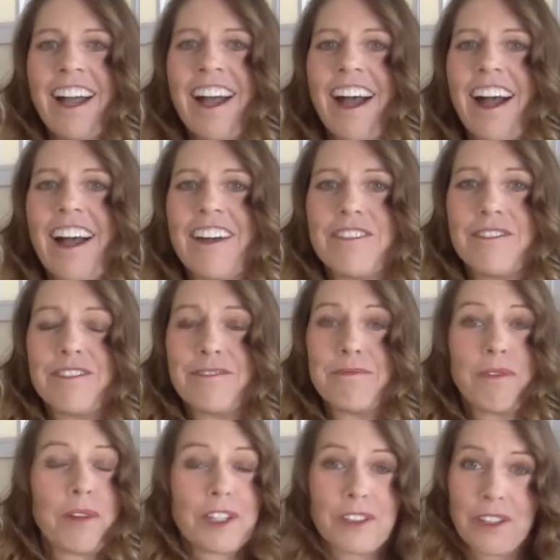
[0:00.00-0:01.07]
I
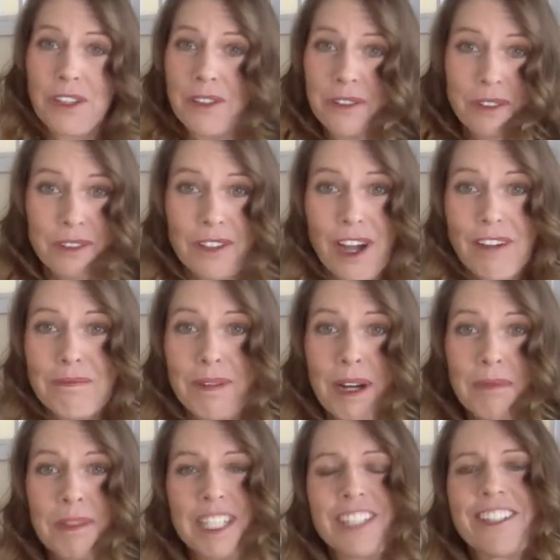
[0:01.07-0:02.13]
was a huge softball
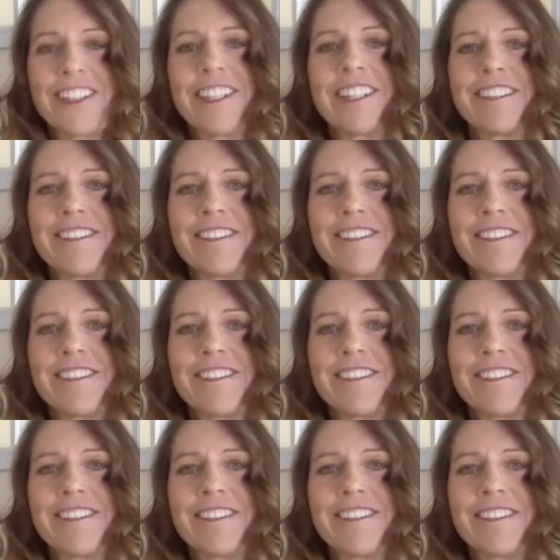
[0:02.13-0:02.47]
pitcher.